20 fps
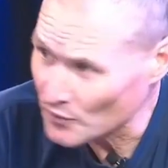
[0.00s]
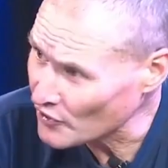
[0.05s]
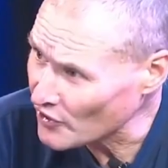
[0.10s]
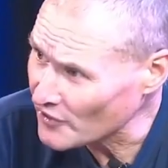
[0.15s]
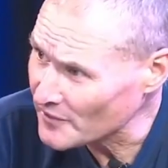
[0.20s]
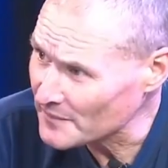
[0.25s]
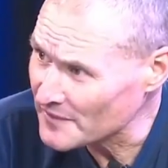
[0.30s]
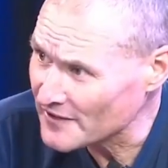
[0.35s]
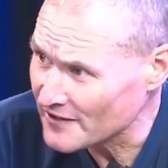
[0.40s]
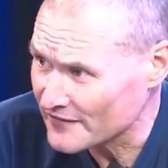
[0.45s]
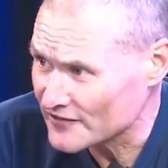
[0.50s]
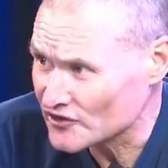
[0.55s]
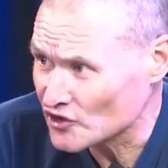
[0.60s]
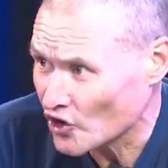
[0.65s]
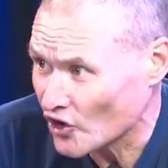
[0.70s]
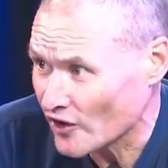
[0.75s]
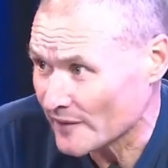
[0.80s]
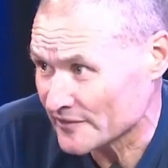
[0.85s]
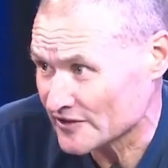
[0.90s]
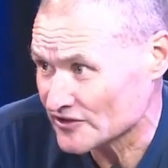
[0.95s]
on a bit of a
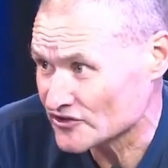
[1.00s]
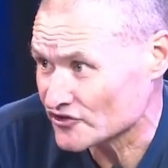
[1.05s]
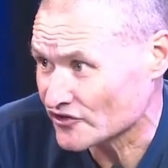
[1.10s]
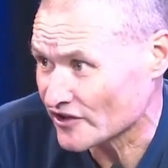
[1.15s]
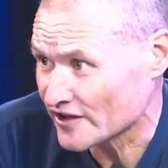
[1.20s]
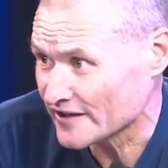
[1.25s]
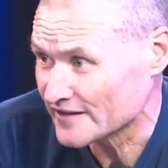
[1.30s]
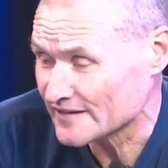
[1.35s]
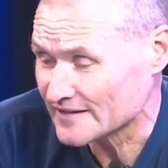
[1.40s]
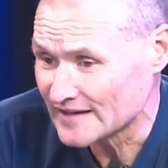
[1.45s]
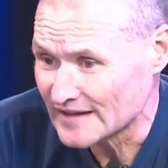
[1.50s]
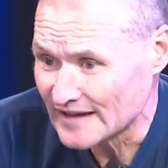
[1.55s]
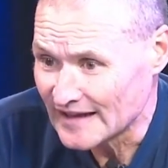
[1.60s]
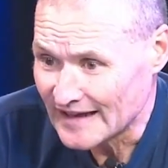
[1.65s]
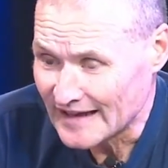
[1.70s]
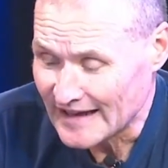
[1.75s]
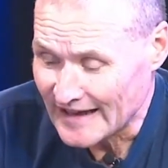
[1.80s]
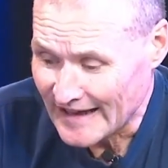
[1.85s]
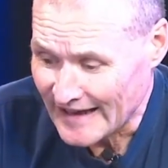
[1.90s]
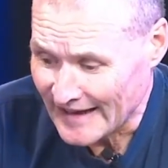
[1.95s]
time constraint.
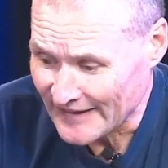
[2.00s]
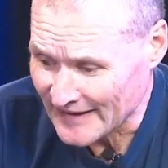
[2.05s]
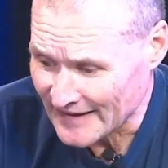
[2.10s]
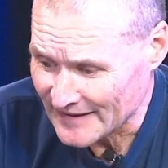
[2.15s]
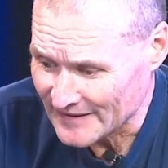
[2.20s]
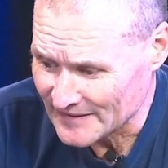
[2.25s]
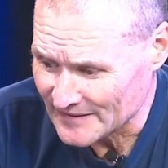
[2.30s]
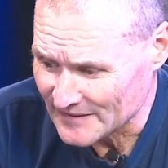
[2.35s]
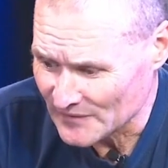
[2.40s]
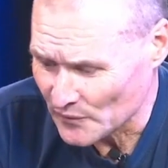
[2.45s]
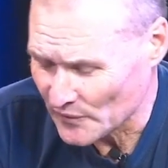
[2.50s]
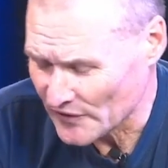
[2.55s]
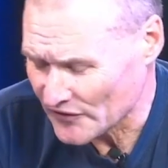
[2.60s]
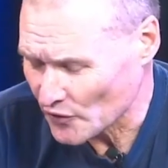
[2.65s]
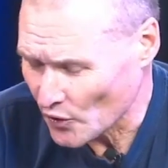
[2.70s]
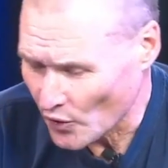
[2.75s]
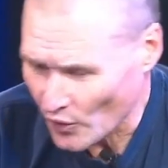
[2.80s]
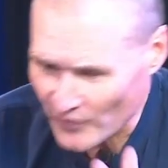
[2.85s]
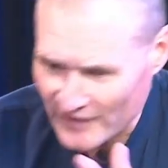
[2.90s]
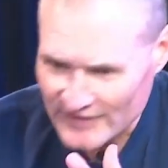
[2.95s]
And then with
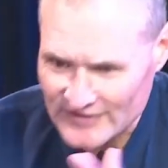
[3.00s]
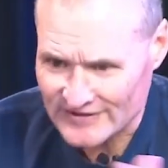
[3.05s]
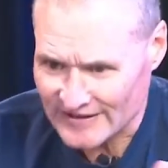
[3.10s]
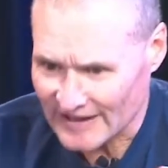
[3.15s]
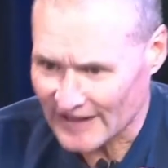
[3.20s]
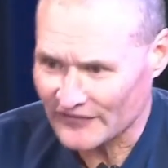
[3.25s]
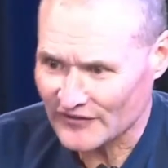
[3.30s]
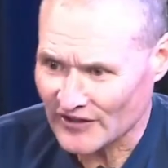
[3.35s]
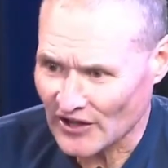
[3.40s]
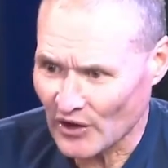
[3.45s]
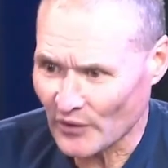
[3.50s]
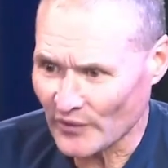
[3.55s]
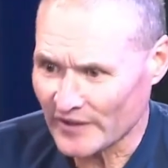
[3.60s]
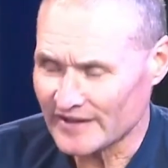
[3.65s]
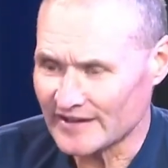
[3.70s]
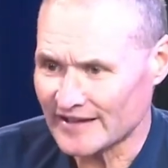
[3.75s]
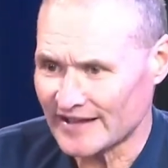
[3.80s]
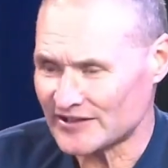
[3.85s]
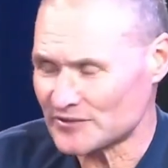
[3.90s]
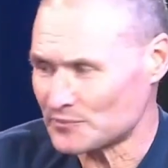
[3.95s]
all this stuff
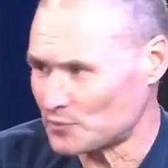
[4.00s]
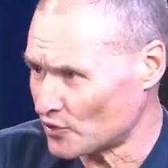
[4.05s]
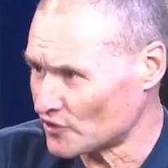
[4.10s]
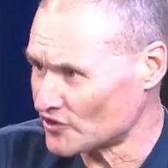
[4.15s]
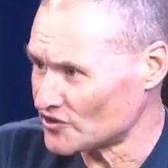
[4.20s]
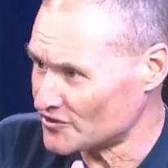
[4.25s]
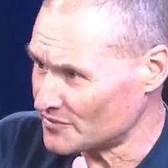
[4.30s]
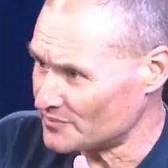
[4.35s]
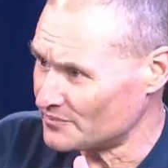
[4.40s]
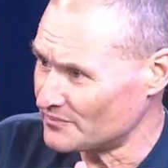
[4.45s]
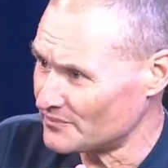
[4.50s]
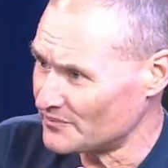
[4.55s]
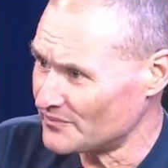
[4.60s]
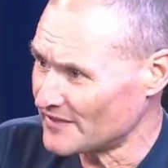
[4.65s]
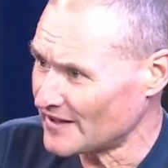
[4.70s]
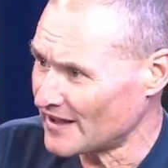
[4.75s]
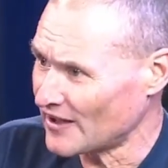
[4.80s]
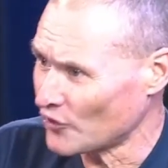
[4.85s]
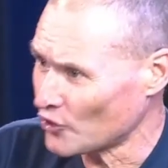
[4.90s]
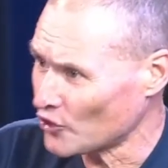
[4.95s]
going, it's put us
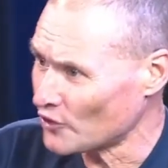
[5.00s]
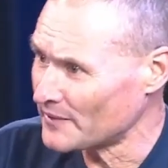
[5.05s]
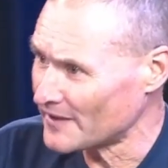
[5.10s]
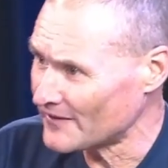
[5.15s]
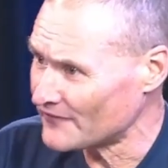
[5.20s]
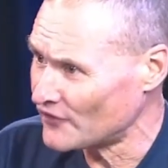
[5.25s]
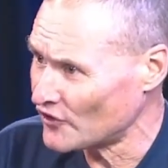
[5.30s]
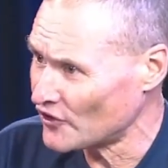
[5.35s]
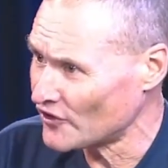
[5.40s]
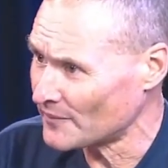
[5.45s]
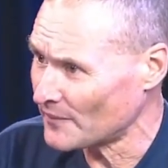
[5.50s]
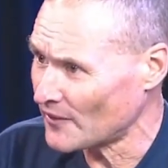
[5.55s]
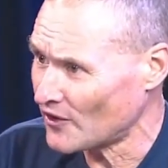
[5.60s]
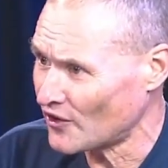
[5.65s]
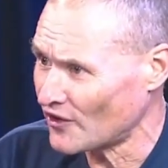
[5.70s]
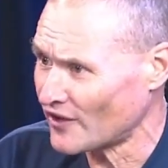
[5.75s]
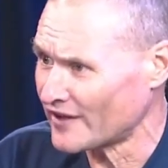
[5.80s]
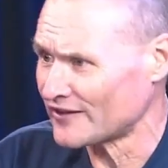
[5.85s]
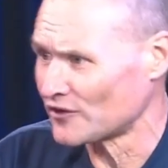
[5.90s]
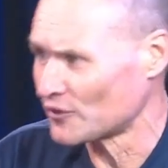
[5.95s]
a little bit further
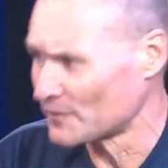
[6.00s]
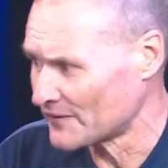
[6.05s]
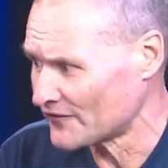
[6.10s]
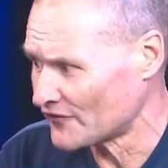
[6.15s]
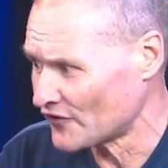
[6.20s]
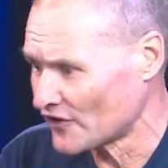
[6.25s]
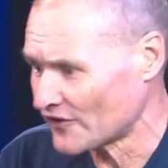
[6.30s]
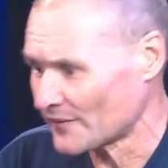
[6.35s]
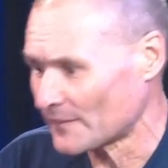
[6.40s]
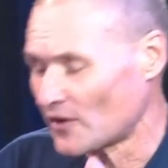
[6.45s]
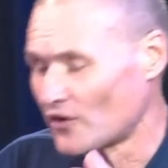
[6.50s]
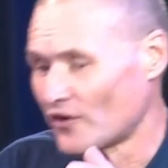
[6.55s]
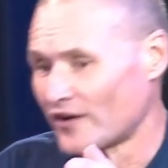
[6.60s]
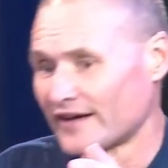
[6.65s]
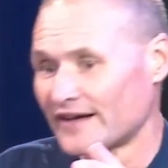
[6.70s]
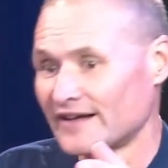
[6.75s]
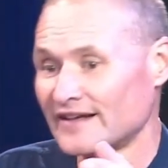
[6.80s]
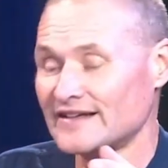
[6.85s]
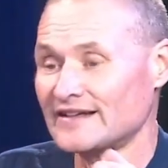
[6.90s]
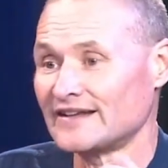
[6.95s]
behind.
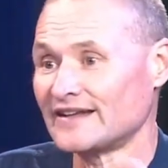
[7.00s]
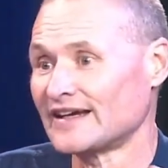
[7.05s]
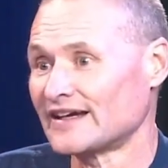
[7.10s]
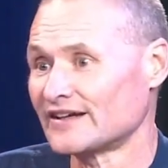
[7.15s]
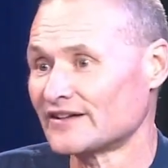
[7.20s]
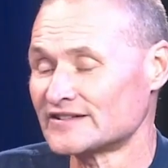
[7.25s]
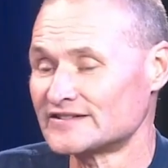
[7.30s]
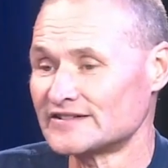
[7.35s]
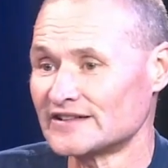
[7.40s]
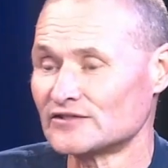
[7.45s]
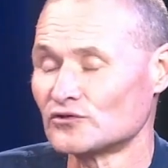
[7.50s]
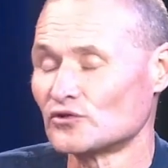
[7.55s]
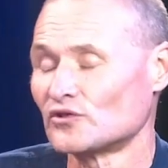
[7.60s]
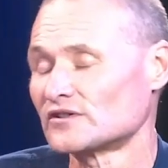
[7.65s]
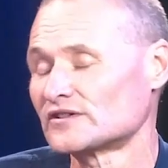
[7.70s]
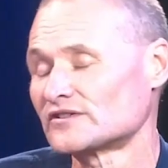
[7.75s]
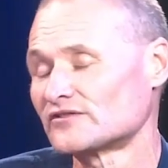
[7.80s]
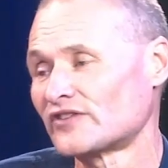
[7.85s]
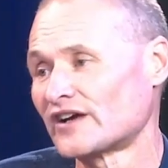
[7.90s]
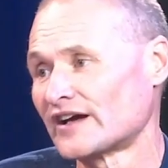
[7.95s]
And in the end, I said,
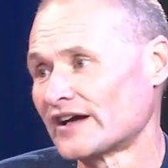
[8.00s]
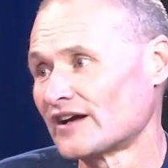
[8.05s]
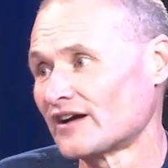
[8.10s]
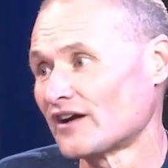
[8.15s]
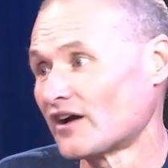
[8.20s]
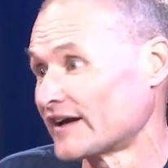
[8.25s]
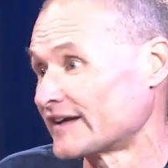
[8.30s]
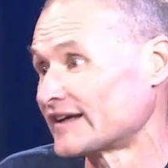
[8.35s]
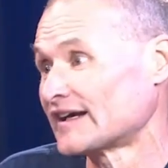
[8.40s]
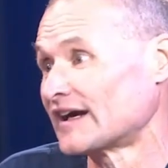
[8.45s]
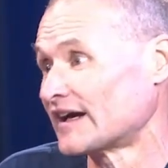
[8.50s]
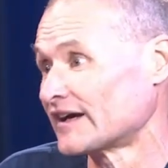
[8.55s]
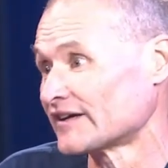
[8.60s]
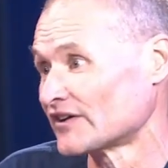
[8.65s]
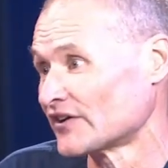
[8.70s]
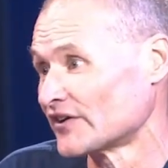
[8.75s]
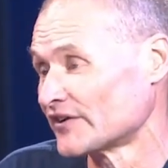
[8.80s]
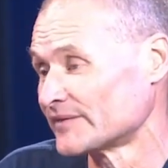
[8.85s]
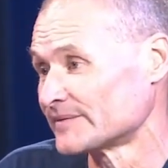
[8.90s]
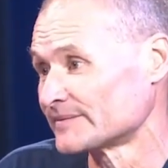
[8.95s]
look, Raya, I can't
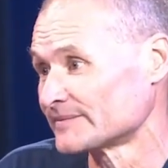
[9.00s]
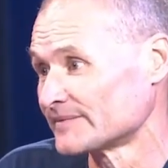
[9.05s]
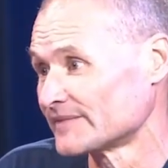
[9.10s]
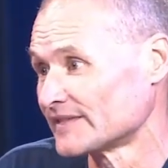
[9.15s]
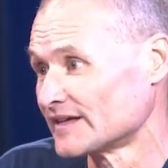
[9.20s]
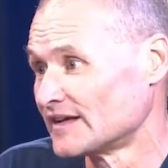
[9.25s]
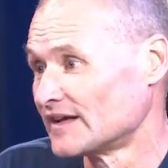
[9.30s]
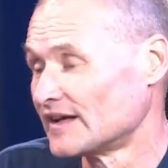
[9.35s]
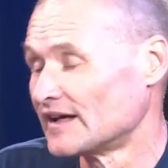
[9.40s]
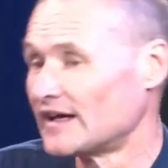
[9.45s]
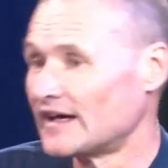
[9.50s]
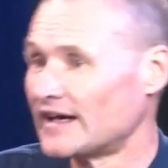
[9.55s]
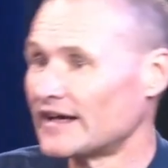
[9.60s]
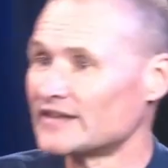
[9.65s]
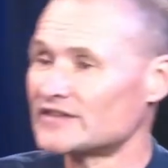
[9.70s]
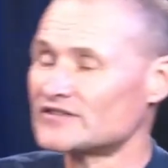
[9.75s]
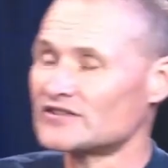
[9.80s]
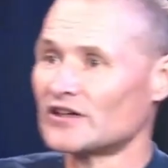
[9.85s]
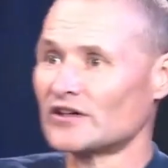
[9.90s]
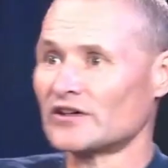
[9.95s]
go.
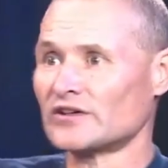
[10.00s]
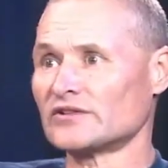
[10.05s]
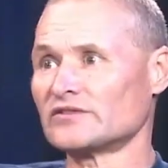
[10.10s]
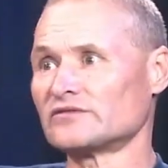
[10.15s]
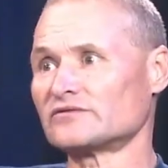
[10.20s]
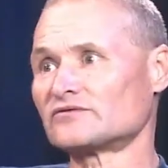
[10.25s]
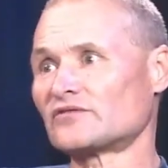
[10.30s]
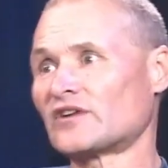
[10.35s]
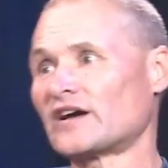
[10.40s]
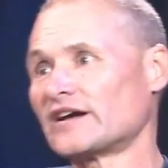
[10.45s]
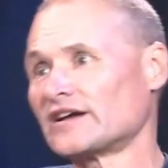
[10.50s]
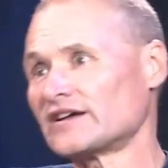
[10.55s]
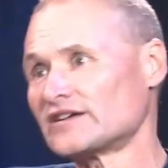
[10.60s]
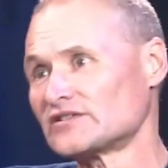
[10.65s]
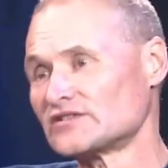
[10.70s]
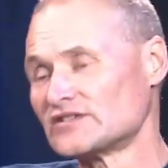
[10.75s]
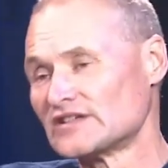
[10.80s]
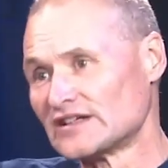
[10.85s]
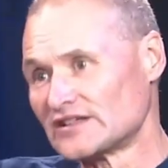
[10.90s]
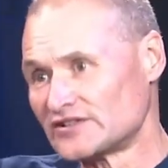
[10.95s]
And so
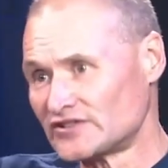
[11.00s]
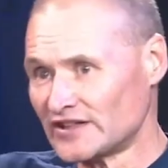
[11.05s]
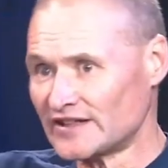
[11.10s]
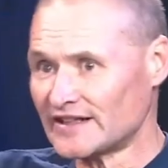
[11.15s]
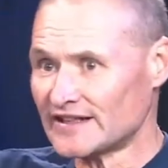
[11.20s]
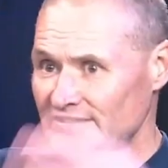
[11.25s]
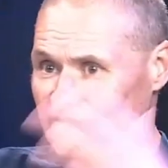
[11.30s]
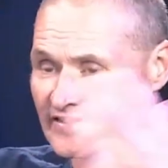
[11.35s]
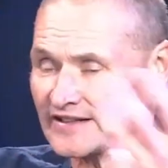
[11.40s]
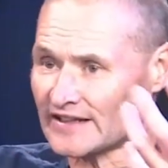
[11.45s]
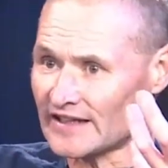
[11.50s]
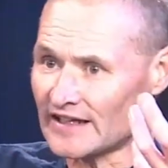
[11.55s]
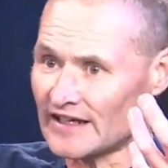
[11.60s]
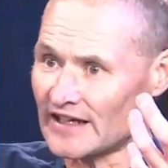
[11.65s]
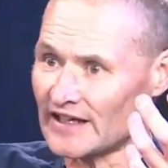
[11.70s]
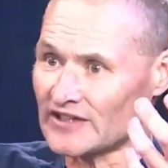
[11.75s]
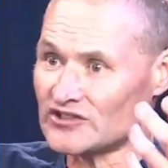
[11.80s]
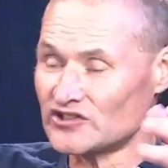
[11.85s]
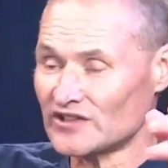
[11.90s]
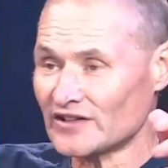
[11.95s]
Raya, she gets in the
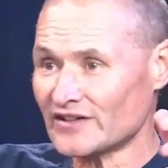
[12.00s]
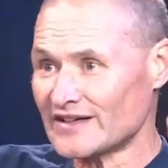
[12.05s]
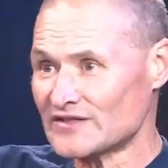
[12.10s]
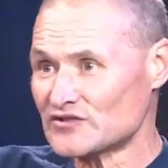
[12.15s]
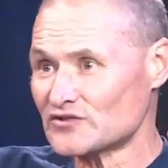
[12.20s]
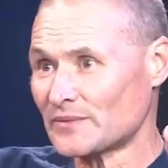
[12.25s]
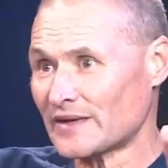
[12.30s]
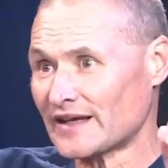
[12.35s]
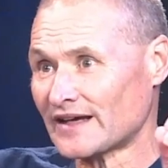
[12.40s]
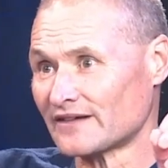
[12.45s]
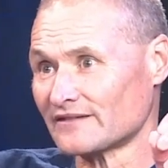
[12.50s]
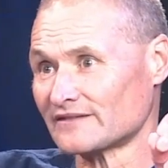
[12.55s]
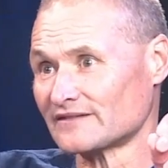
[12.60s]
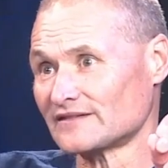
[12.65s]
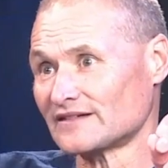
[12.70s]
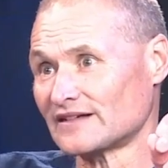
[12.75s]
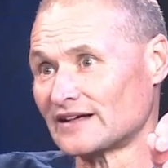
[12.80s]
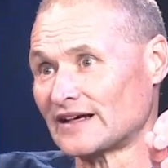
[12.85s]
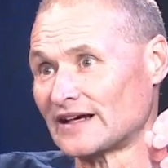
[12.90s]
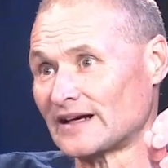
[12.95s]
car. She leaves about
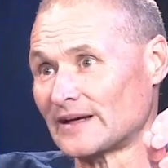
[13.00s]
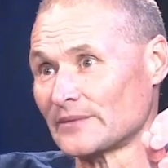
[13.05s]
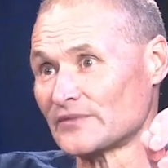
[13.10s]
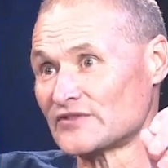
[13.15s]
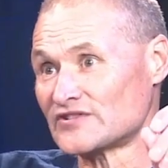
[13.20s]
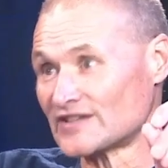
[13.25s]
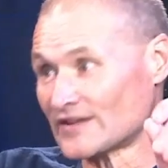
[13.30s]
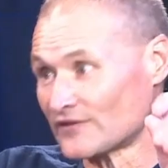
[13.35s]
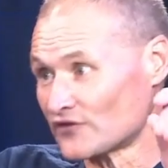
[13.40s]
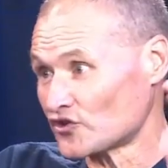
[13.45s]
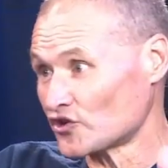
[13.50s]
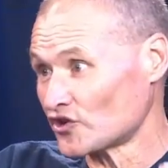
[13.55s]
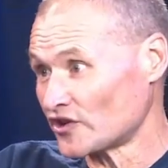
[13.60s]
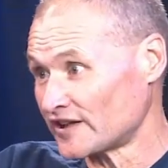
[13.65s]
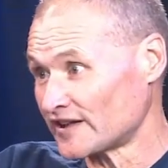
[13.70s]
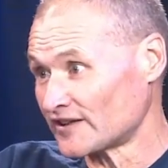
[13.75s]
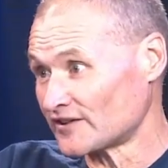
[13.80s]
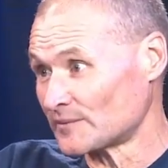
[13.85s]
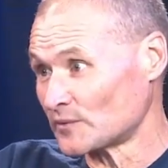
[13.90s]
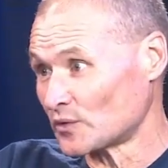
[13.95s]

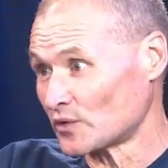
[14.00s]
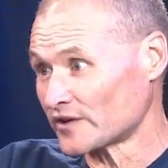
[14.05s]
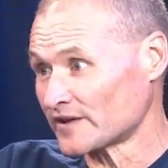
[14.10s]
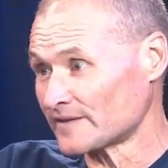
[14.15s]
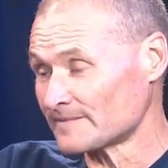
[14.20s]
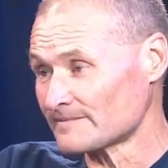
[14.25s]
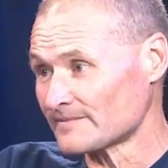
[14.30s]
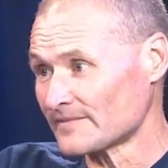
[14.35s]
7:30 in the morning